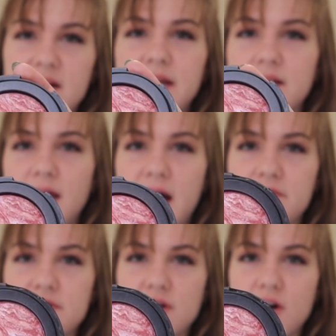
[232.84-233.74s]
of like
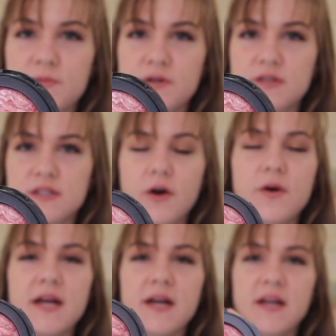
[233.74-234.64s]
lavender almost, so
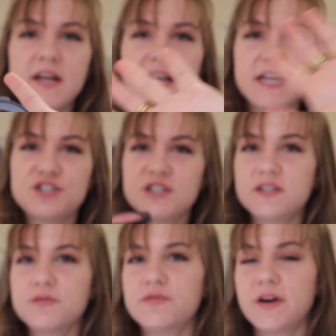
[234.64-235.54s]
it's just
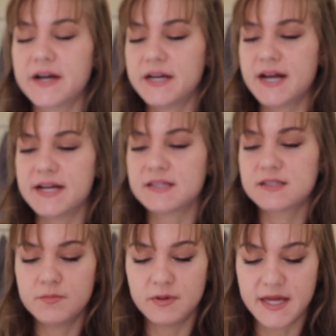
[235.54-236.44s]
a very
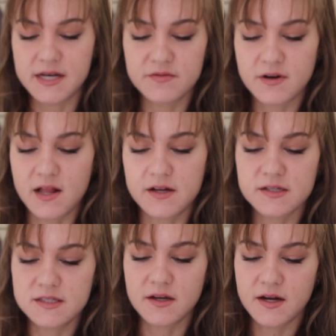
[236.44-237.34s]
nice blend of
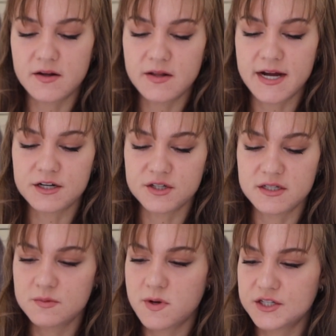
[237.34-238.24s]
colors. Like I'll actually
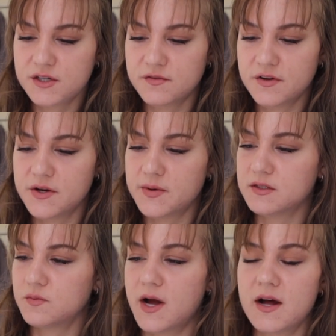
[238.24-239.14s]
swatch it for you
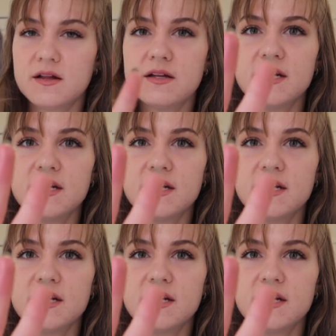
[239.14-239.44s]
as well.